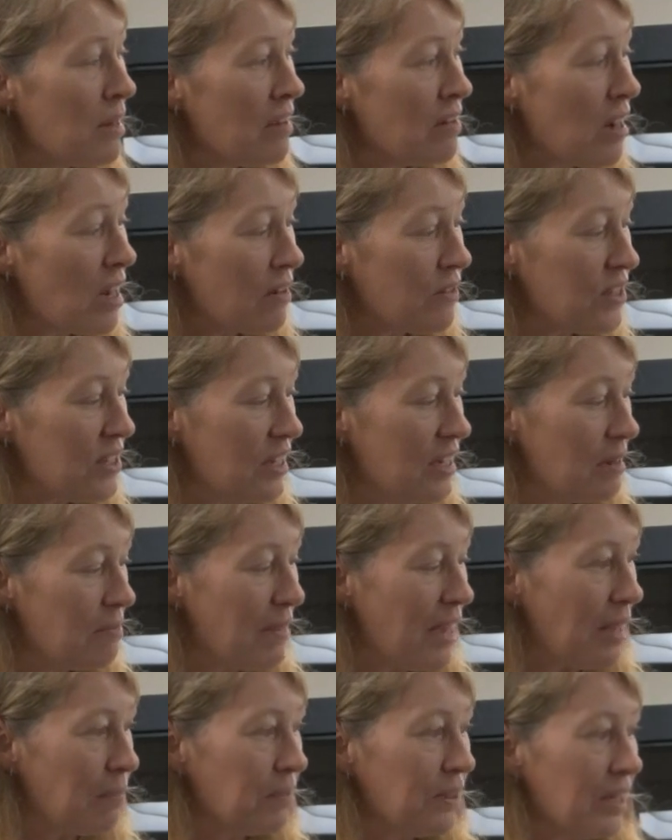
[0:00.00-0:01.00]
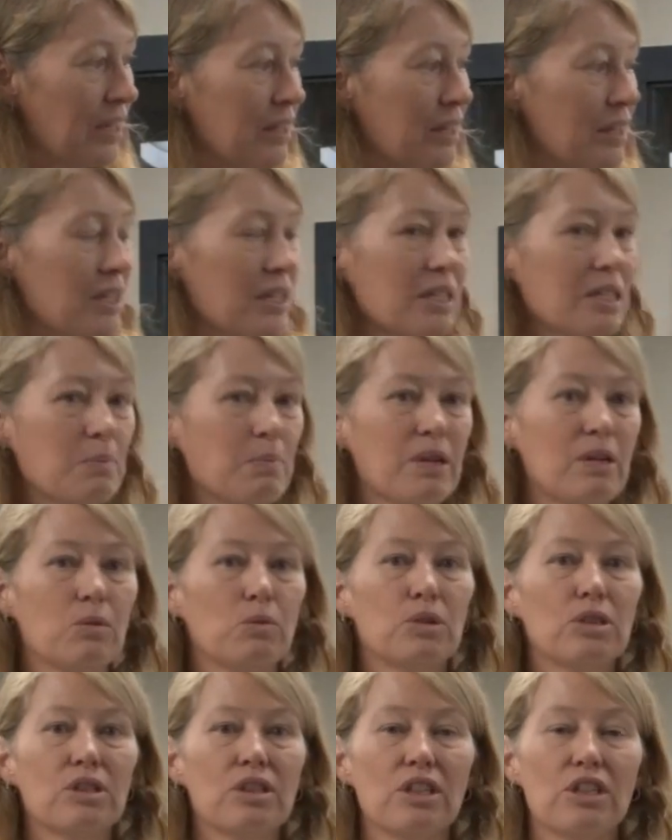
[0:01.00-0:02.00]
or may not have seen a map like this, but in
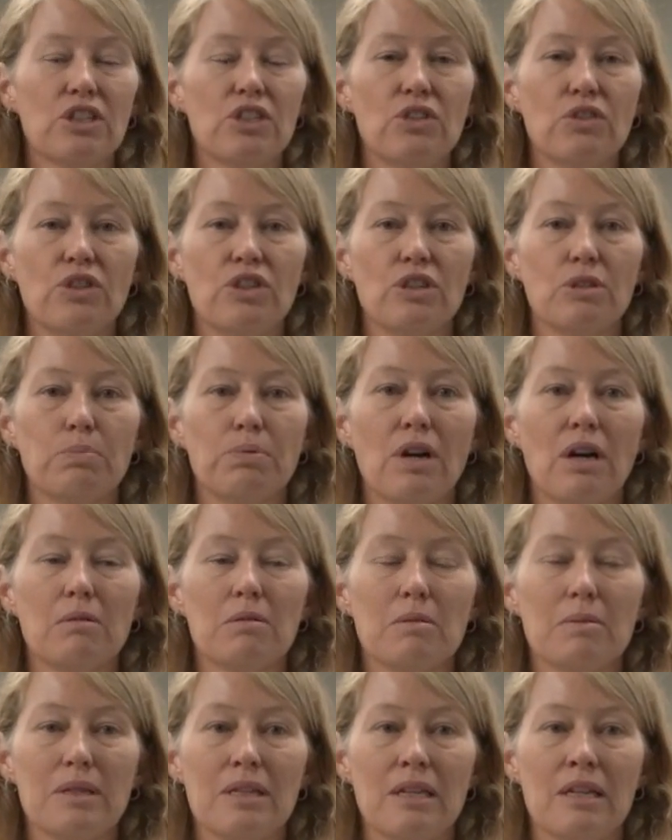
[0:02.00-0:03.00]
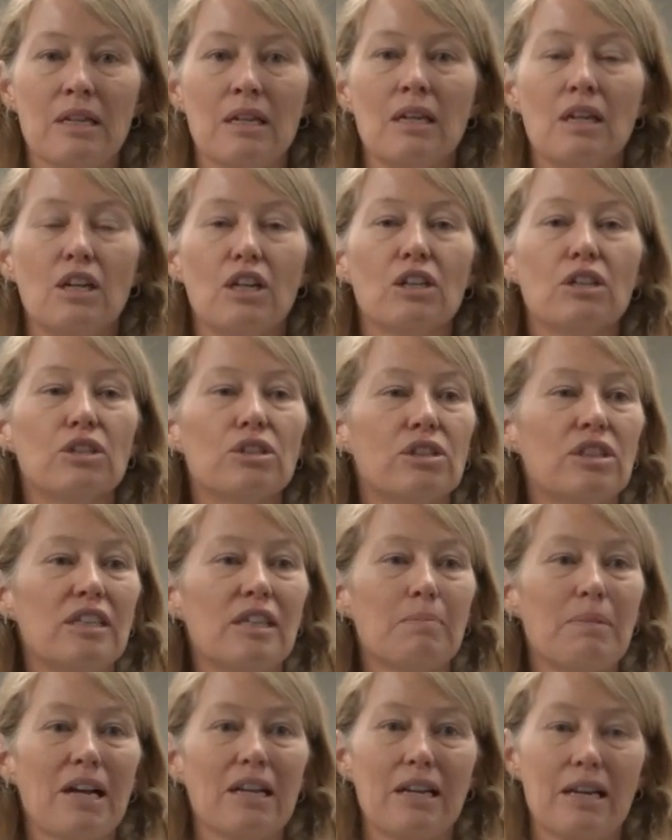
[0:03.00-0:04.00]
world history, you're probably learning
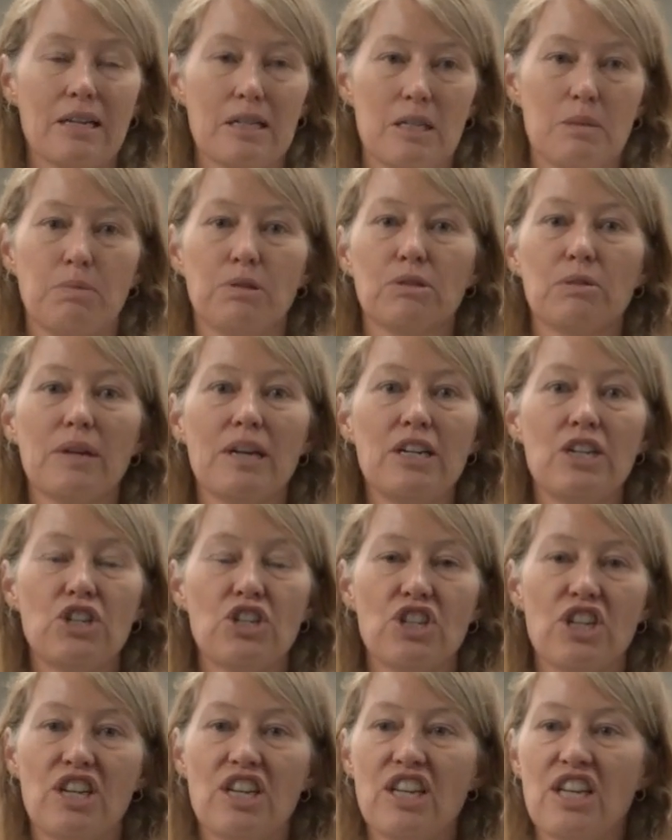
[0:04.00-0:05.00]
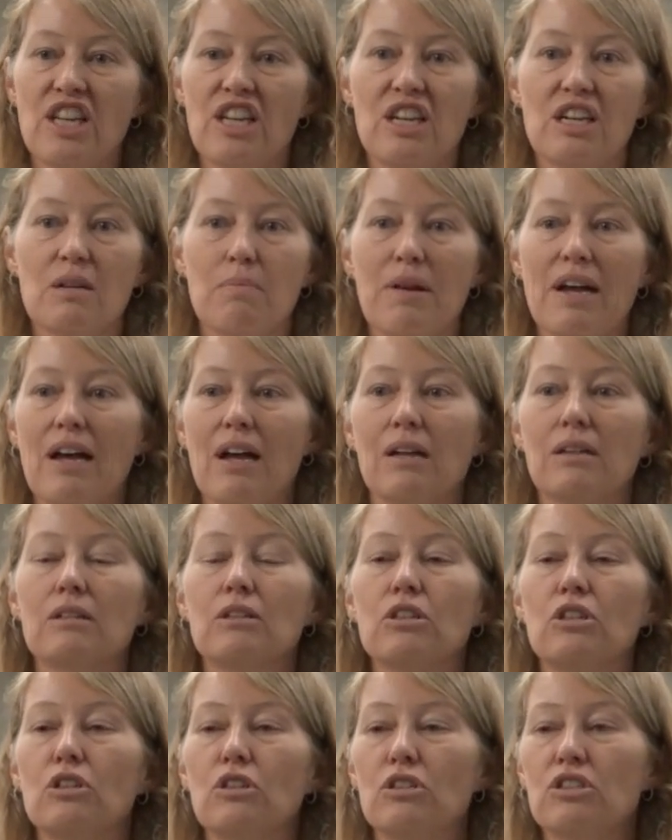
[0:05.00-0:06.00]
about exploration and about
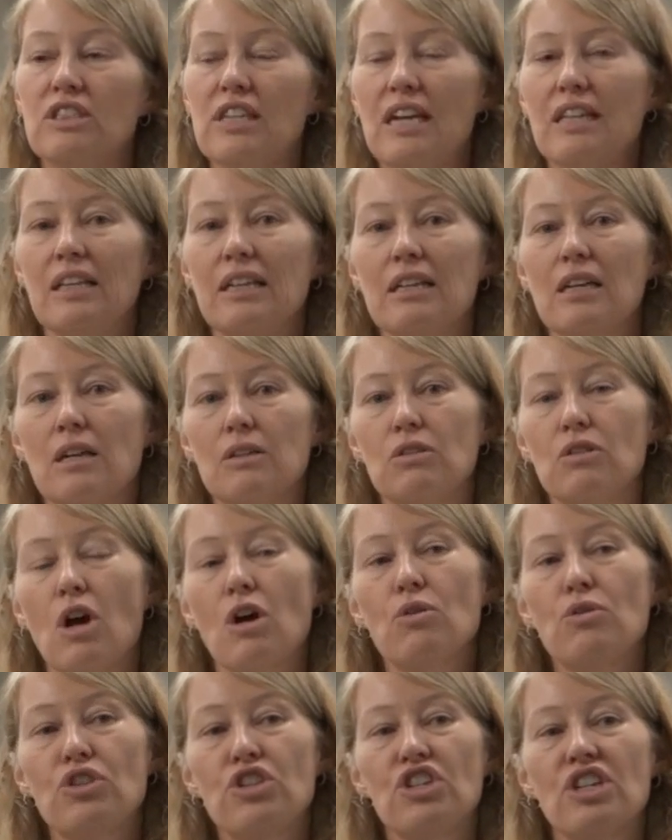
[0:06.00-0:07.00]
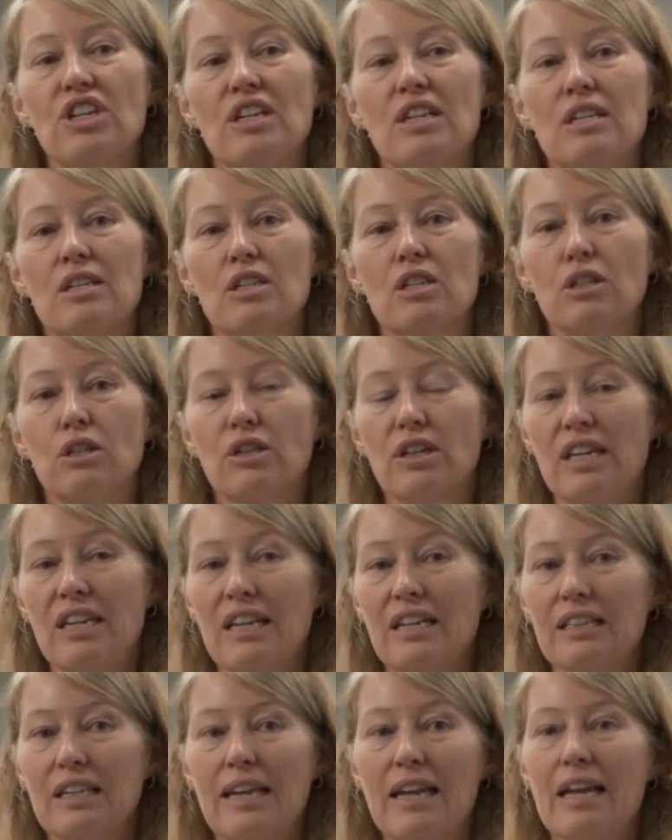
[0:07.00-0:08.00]
sailing on oceans, looking
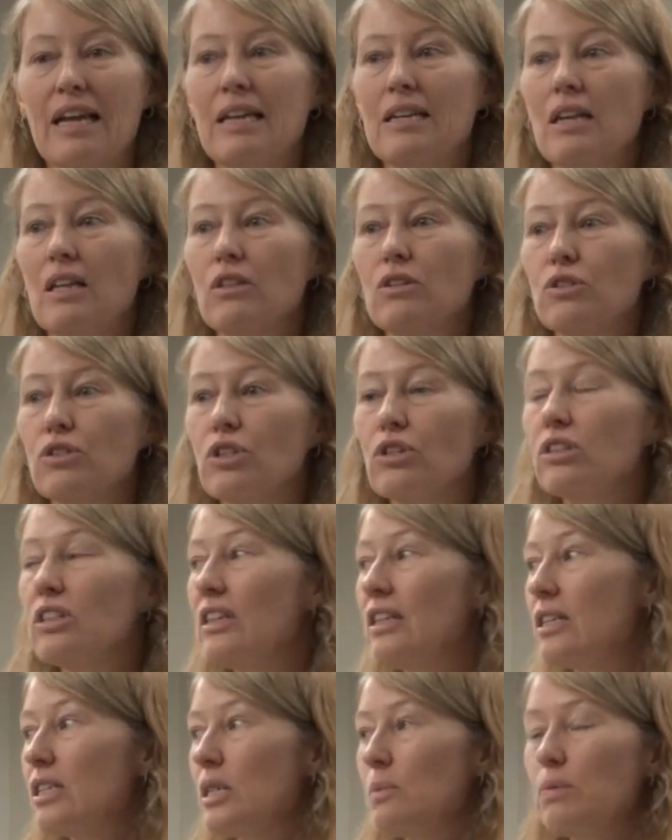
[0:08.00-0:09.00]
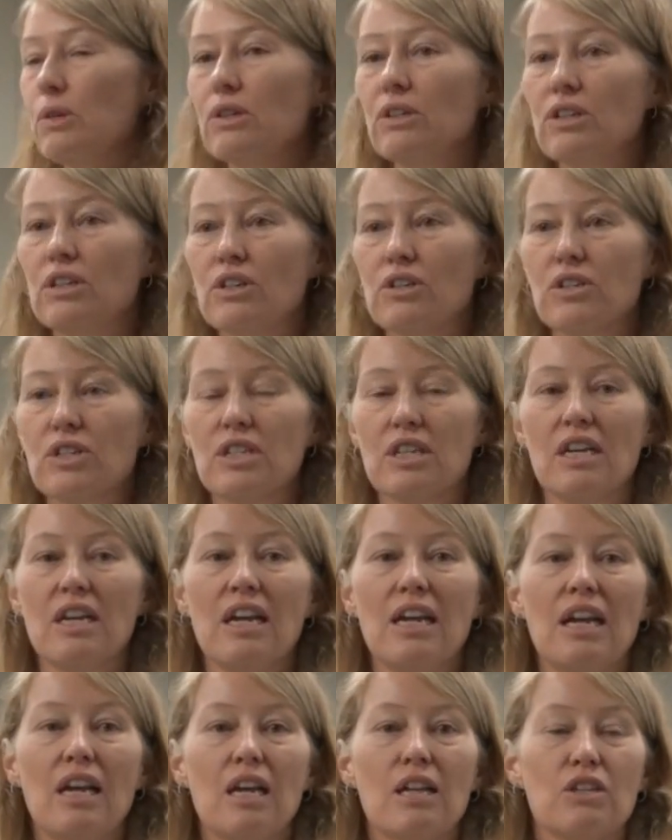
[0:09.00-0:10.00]
at land, and those early explorers
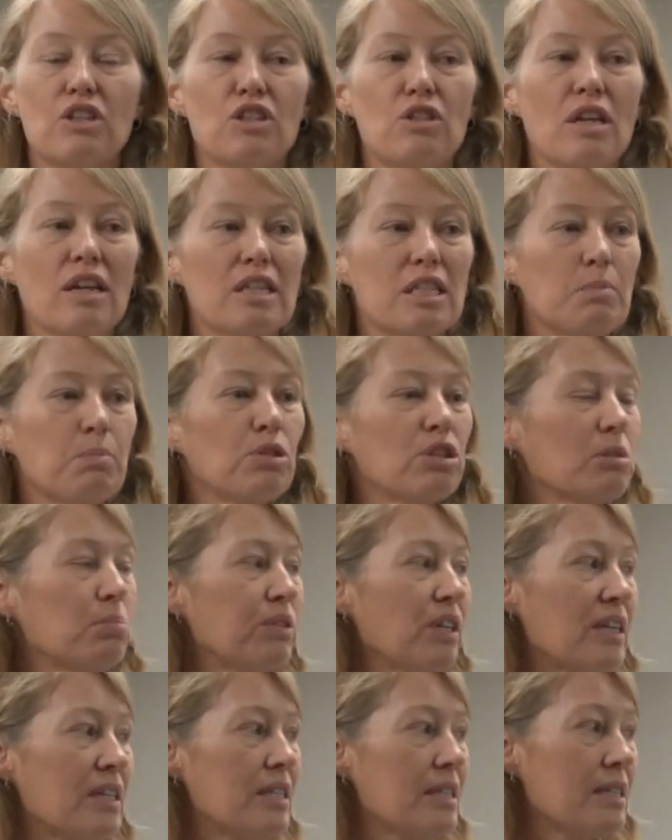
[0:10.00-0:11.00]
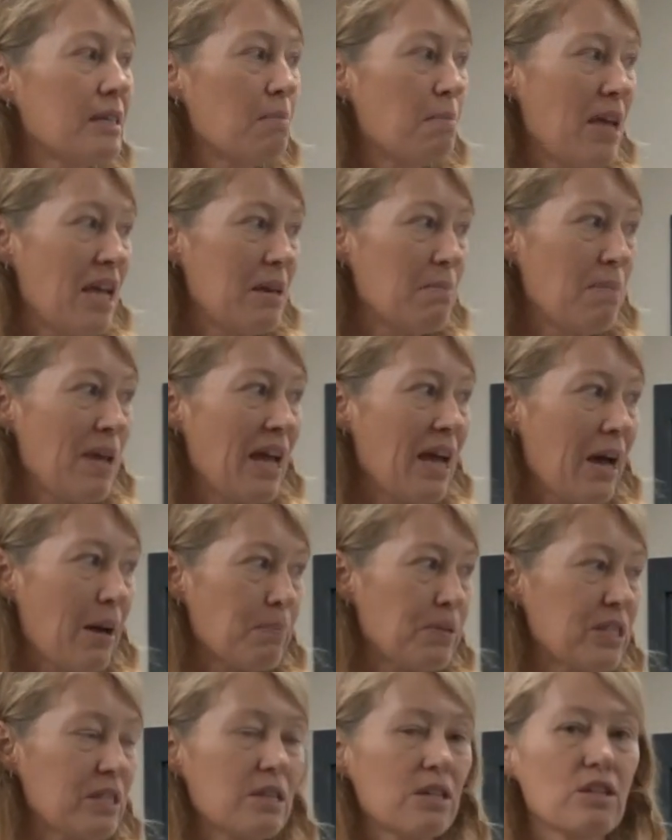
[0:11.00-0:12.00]
explored places and made
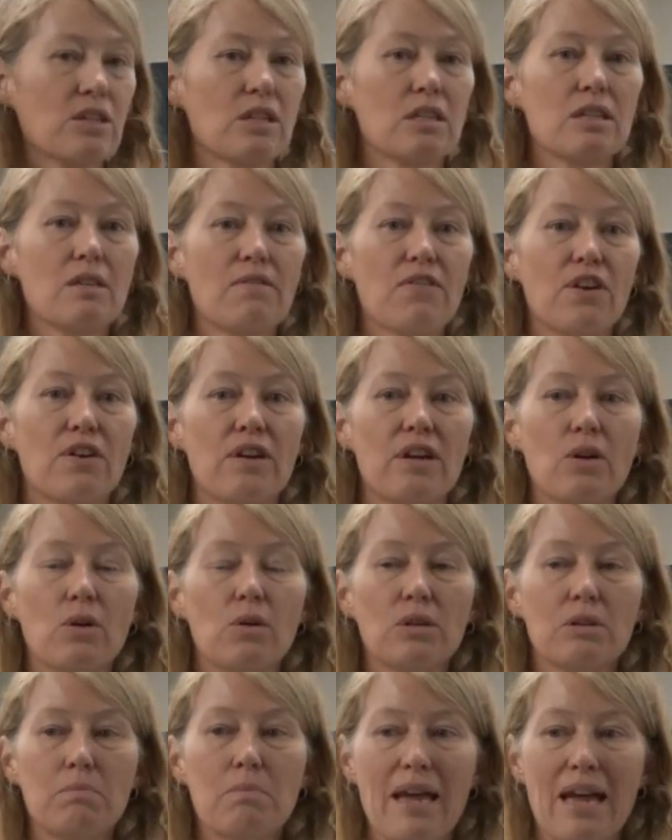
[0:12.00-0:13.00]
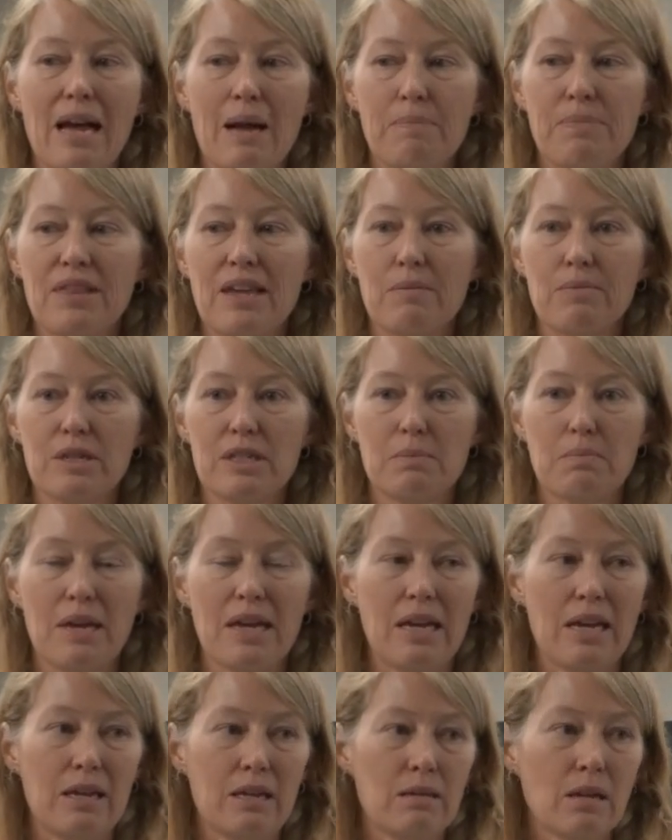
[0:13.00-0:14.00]
maps. So this is a very old map that was
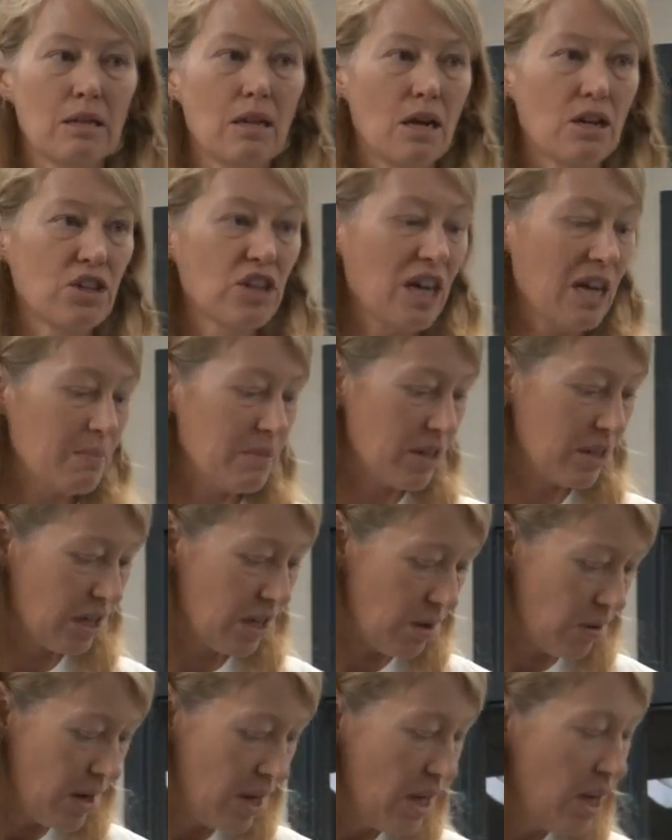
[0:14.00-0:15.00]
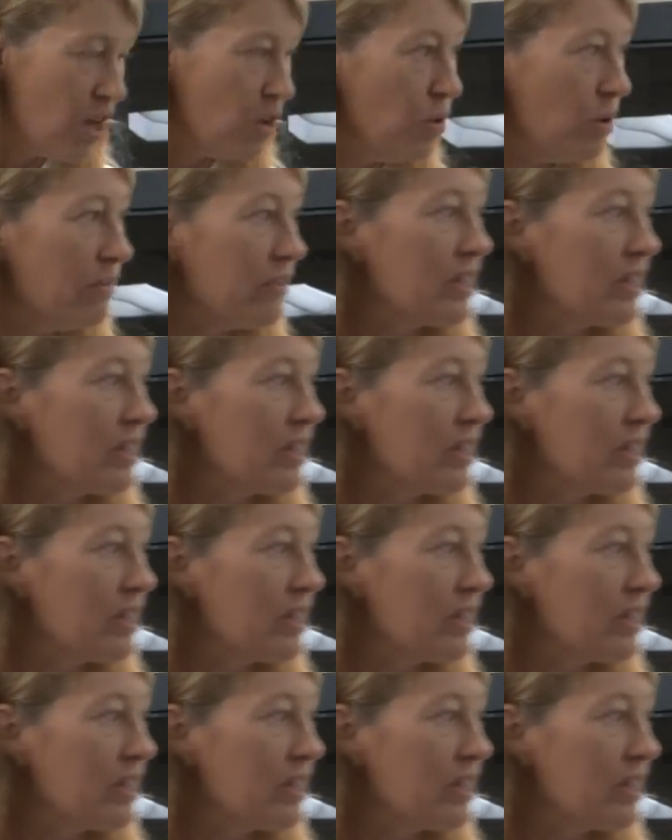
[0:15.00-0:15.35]
made a long time ago. You